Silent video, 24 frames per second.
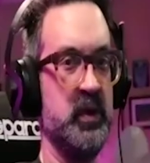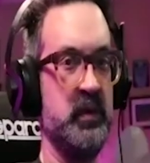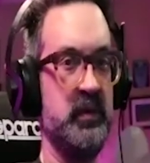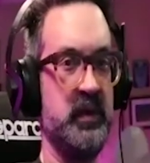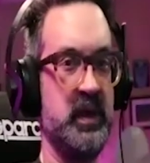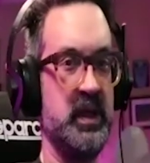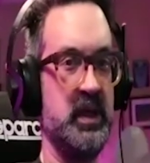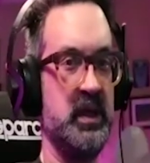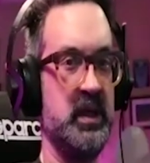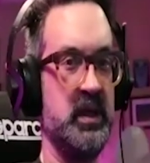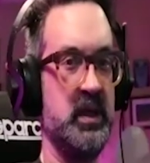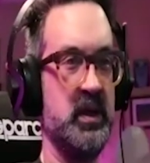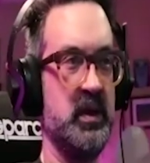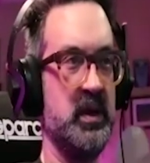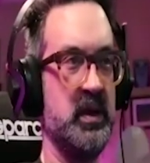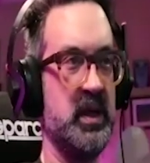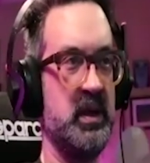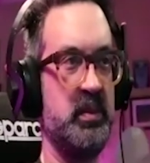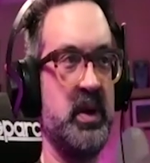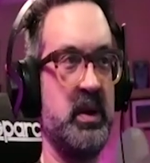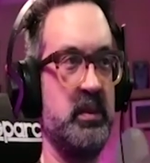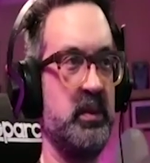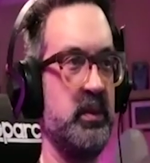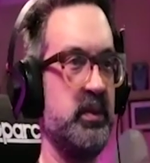you know, they
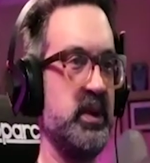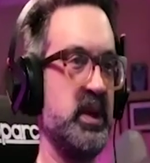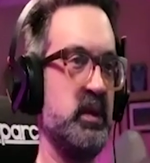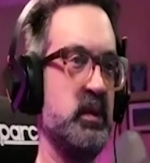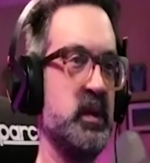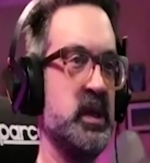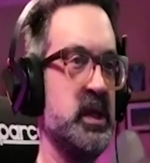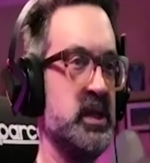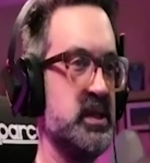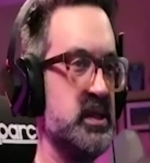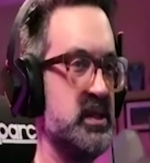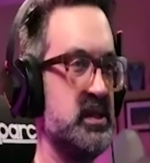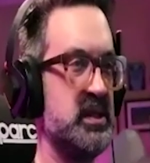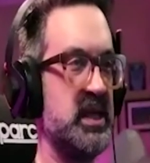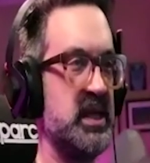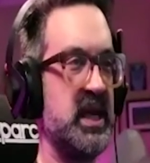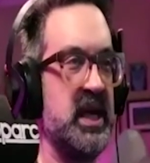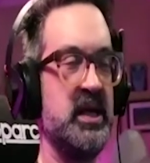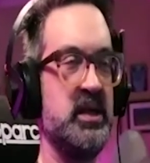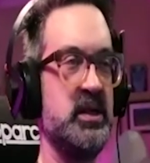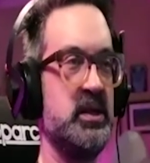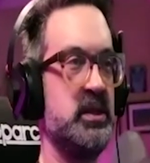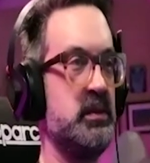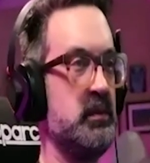probably were on set
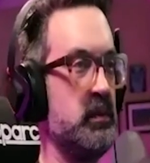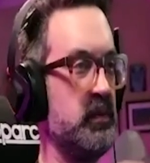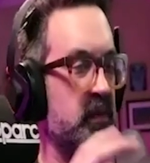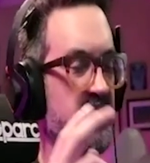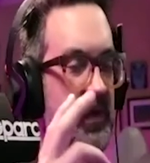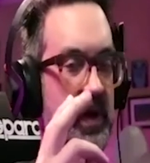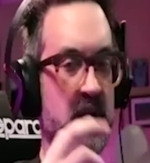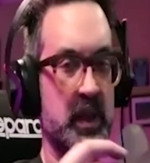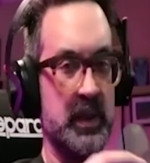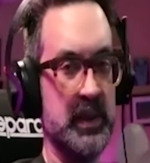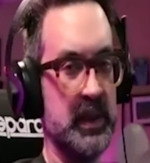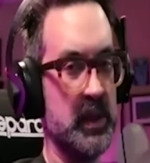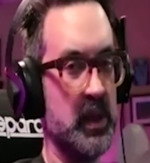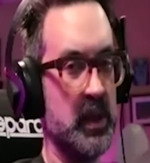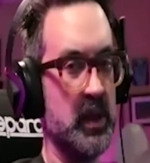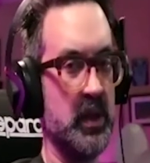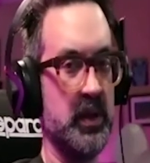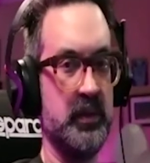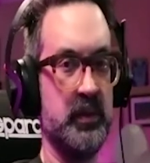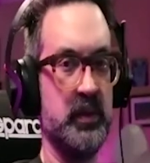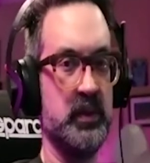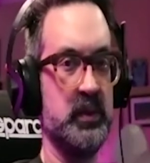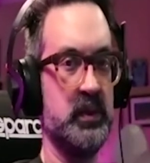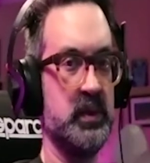following all the
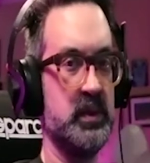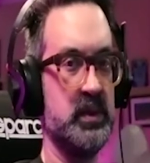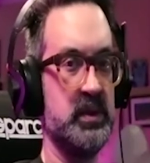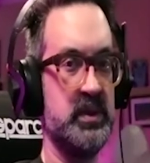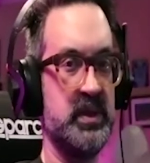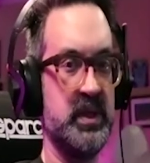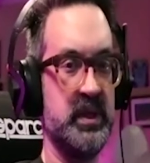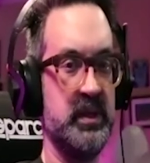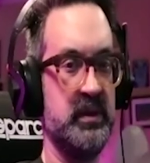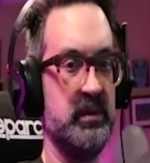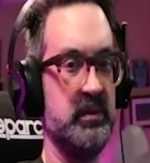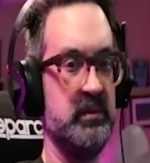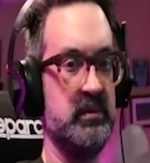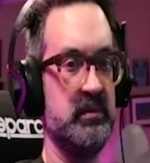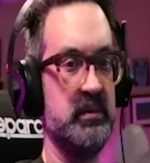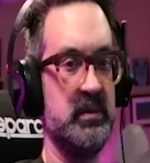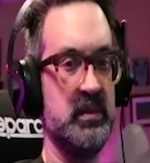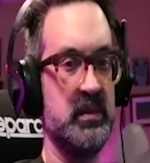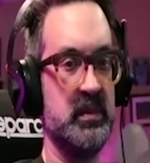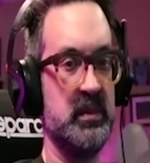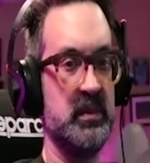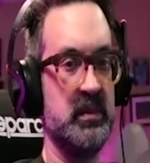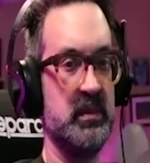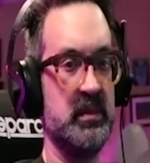rules and
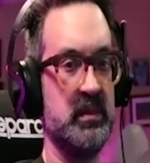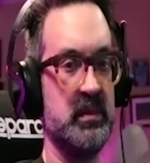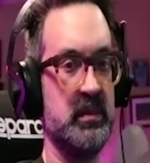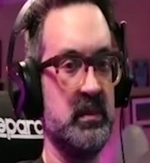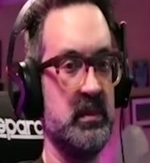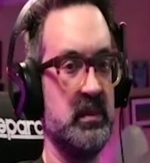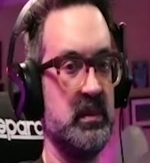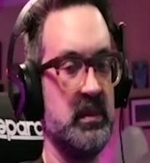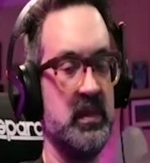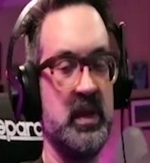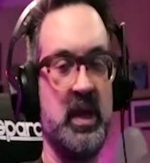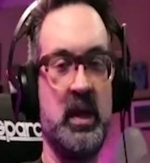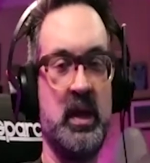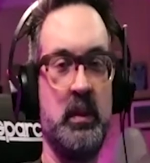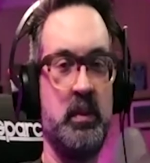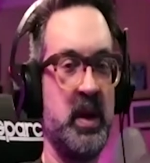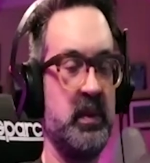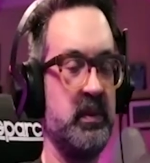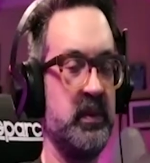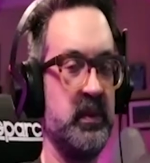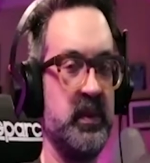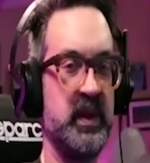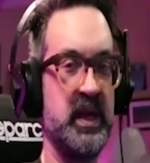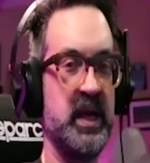he
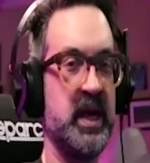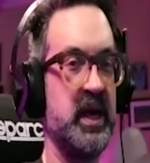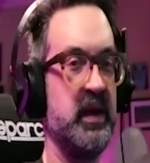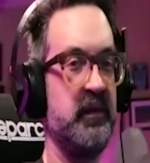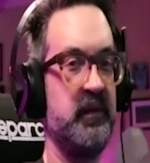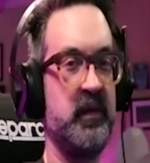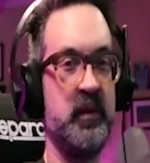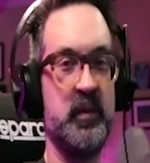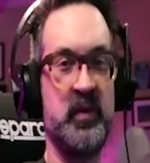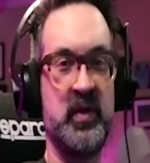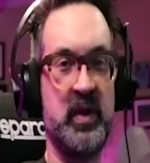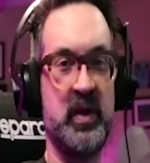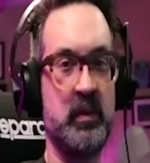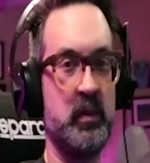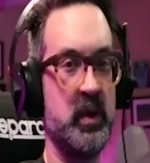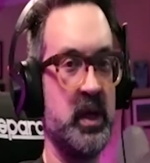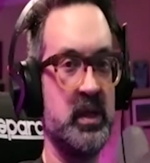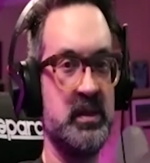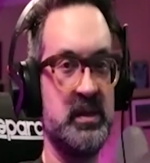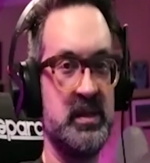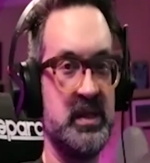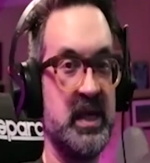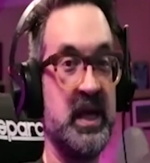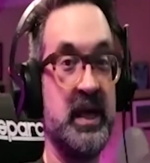probably got it from someone on
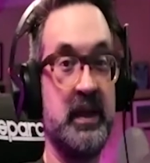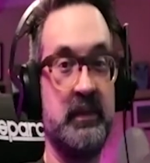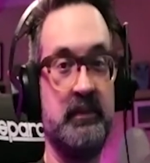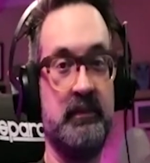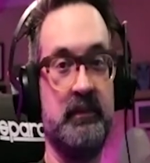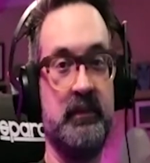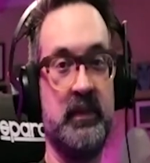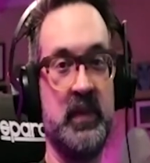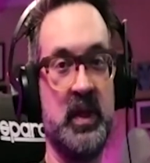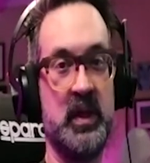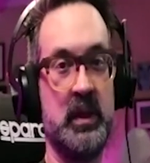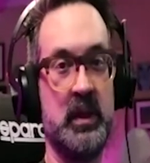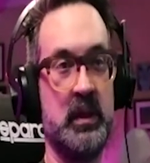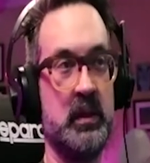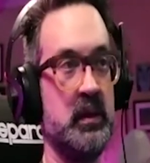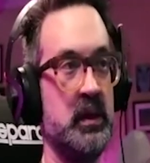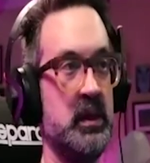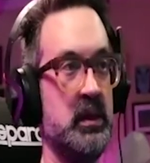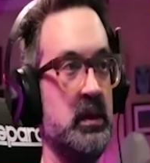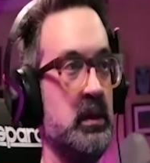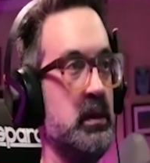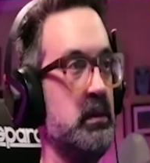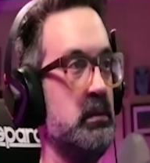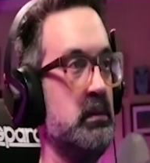set, you know,
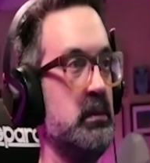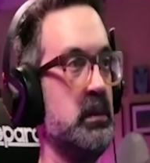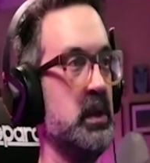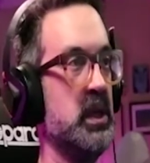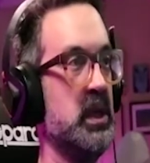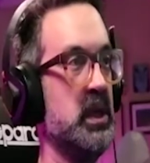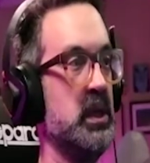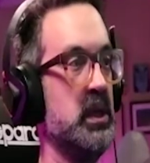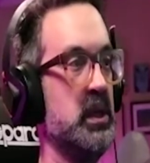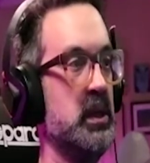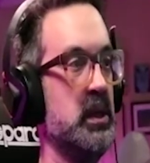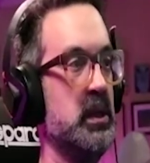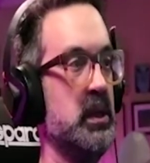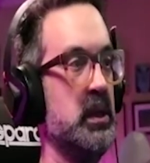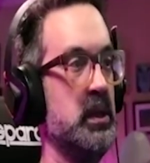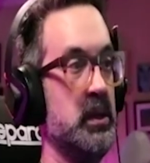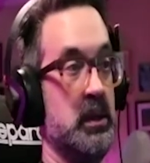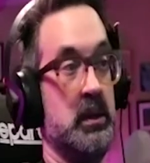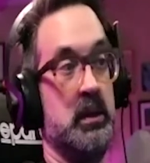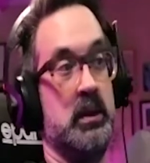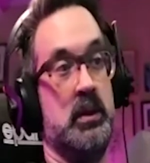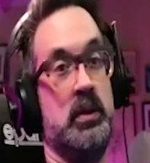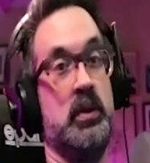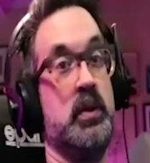and
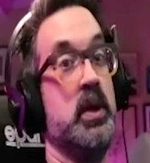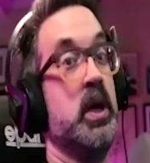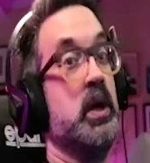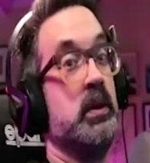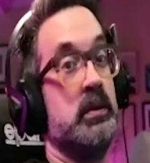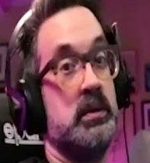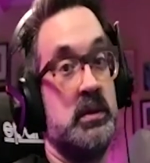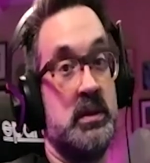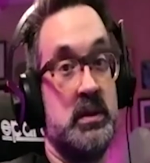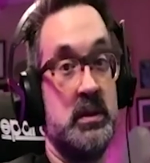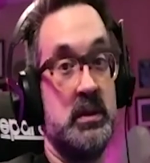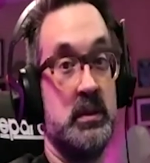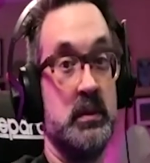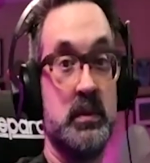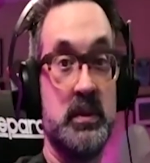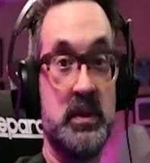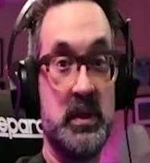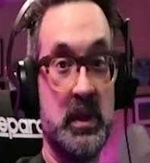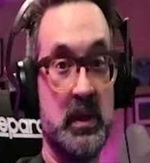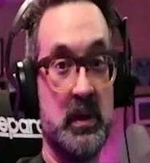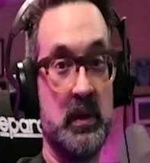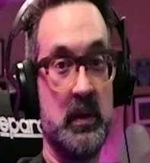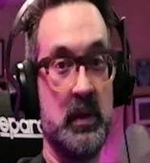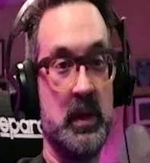who knows?
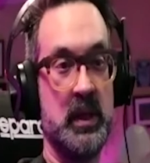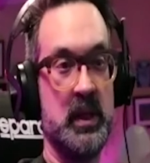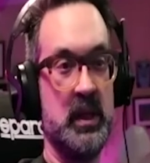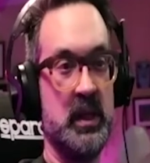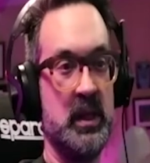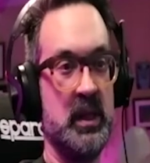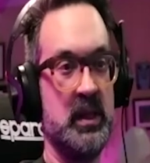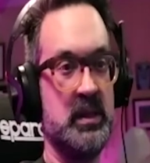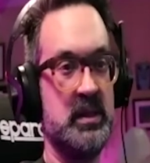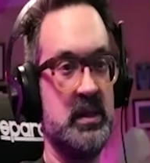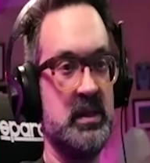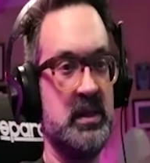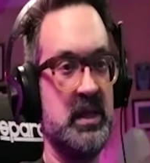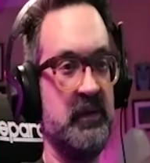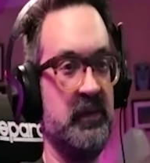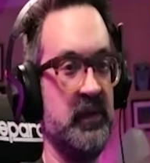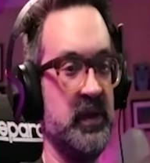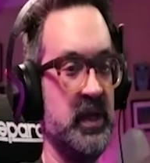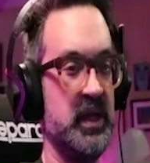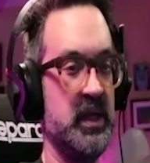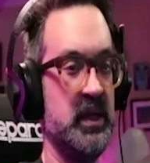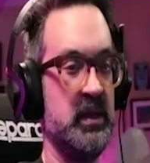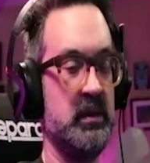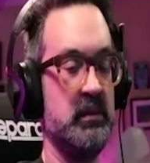So it, it's
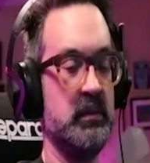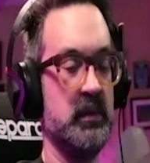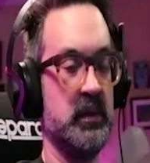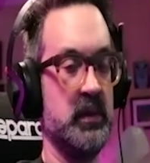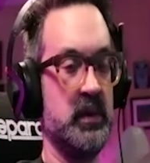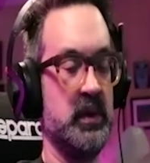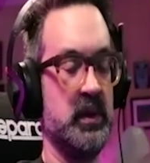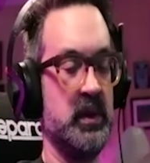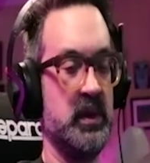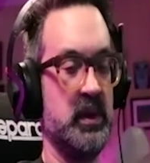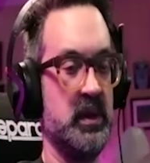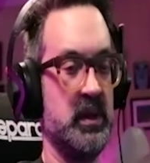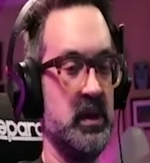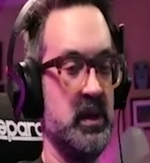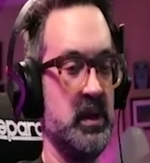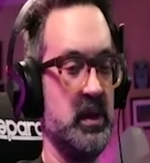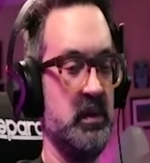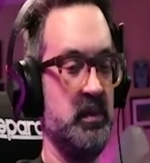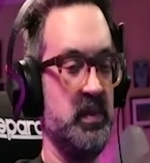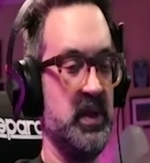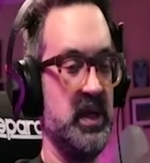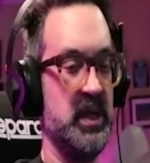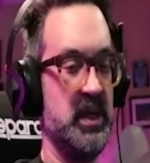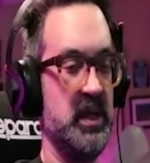definitely going to
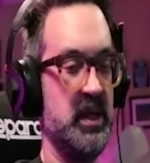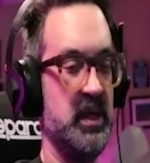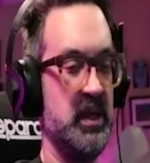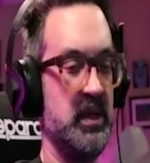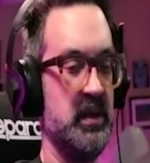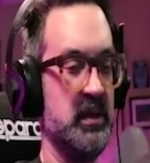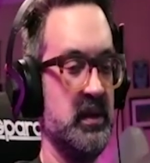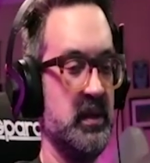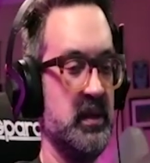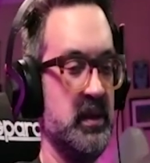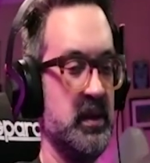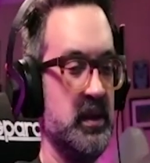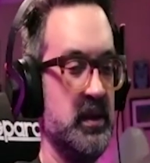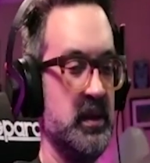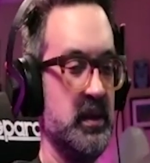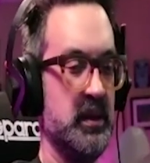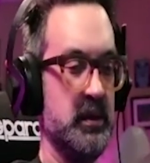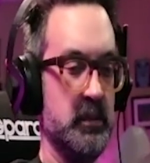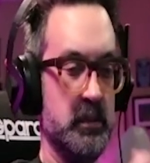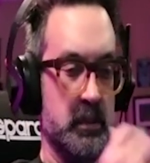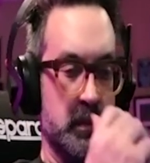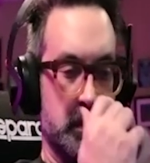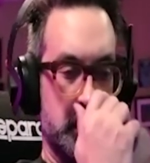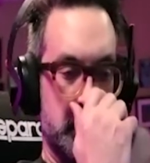be,
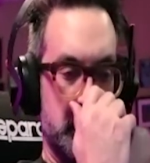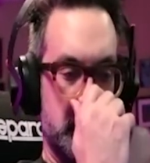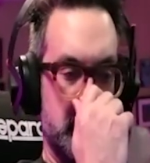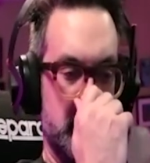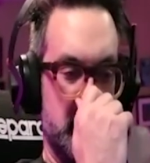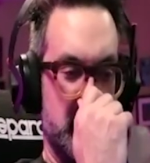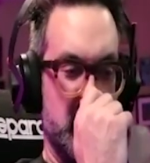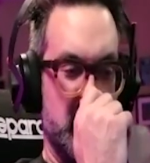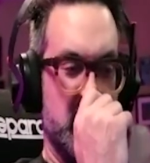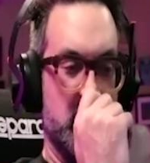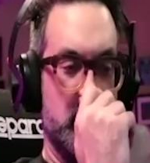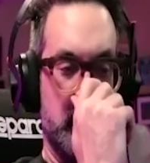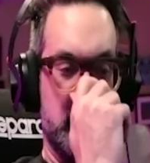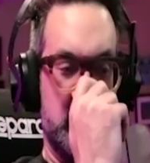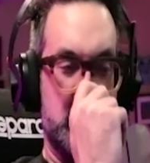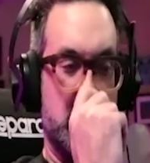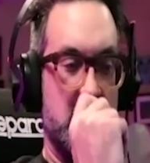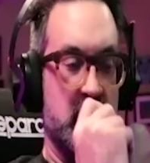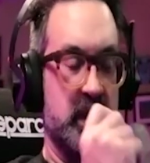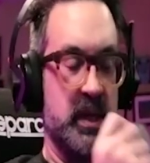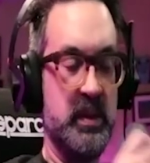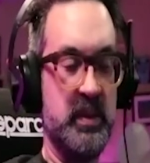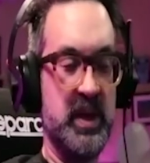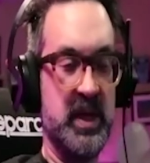you know, we were
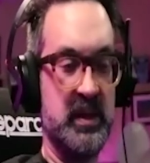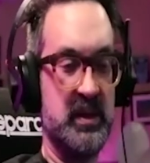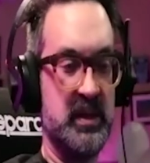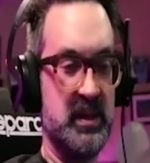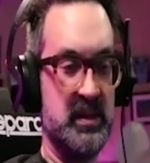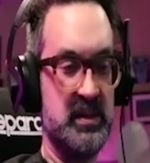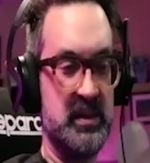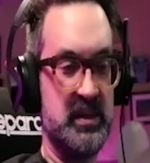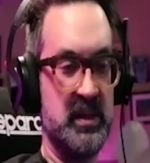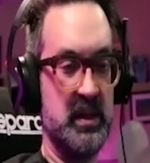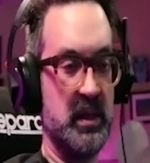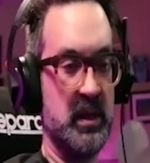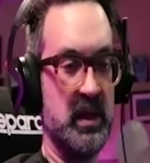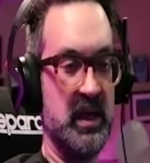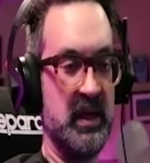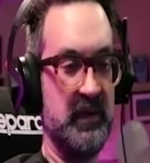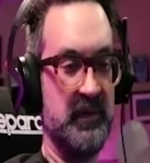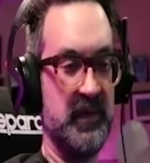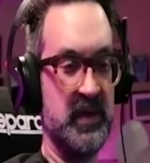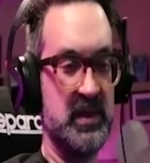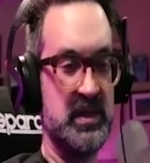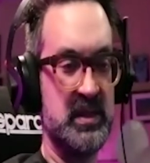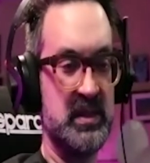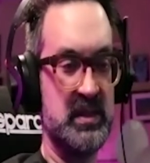talking about this in our
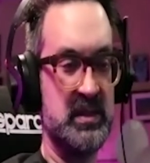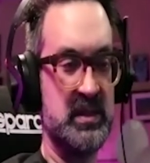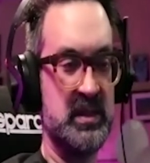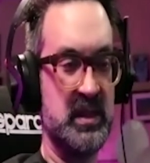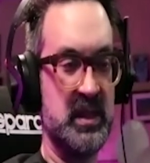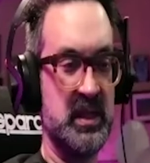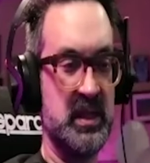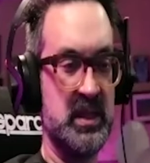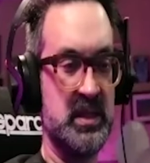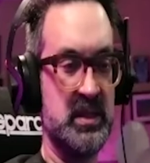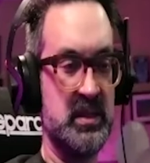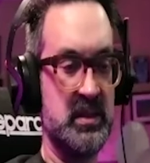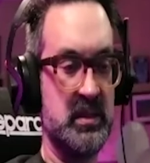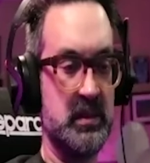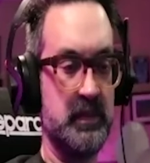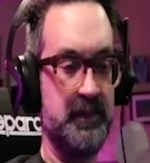office. It's, it's